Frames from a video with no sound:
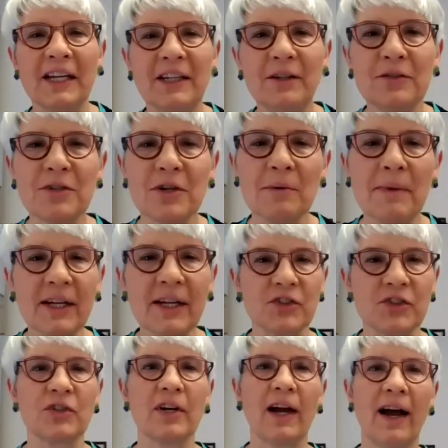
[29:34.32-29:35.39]
thank you so
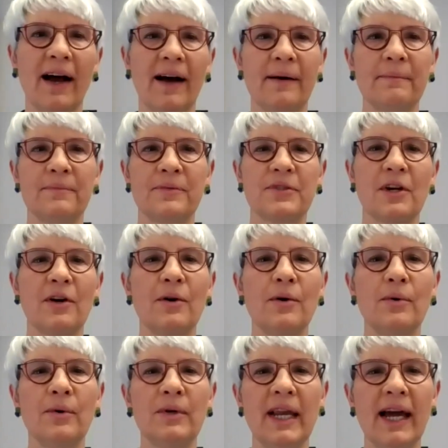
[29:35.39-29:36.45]
much.
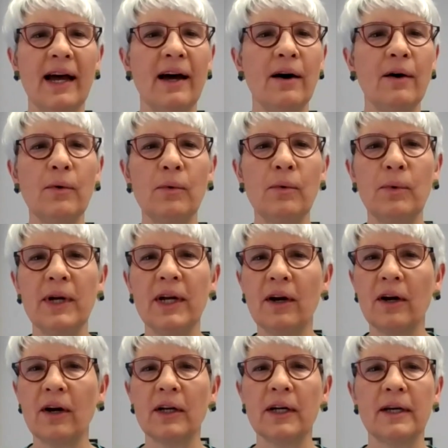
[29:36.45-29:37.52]
So now we
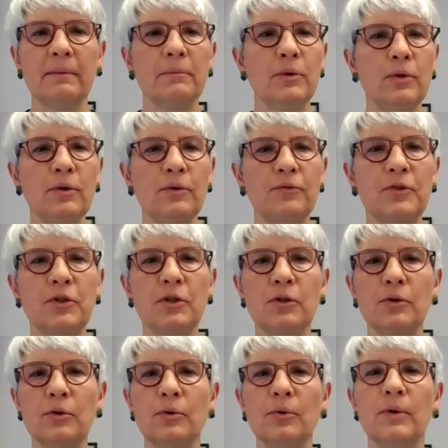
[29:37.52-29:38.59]
are gonna move
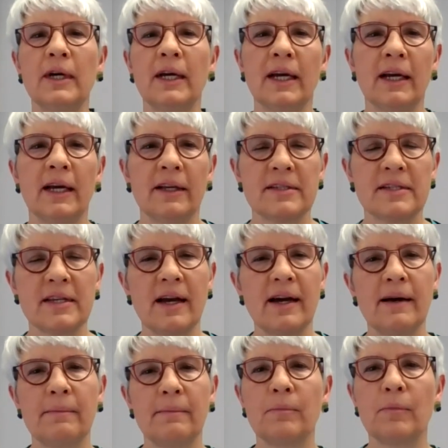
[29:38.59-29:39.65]
to
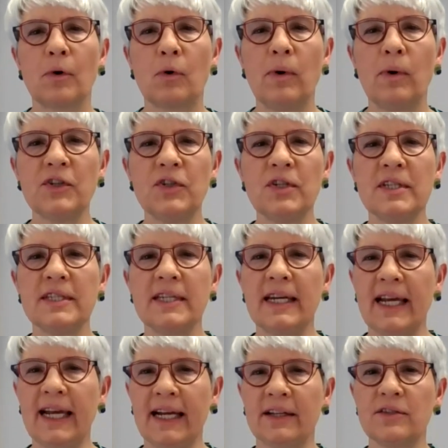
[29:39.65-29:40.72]
some questions
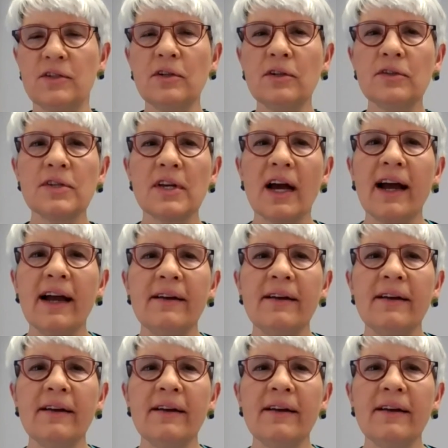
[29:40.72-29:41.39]
and answers.